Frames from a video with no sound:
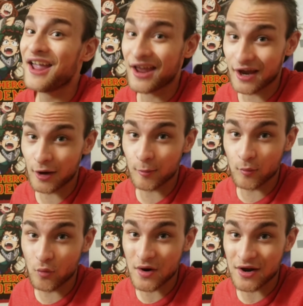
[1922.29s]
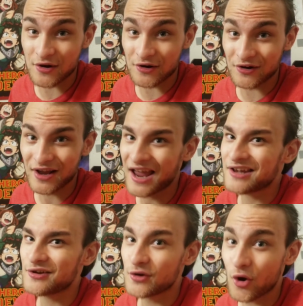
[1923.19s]
am weird.
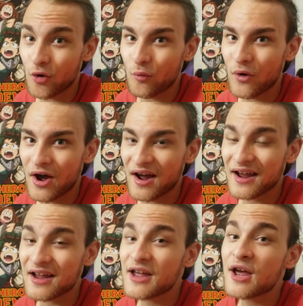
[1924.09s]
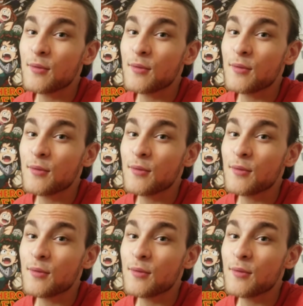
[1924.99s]
And you know why?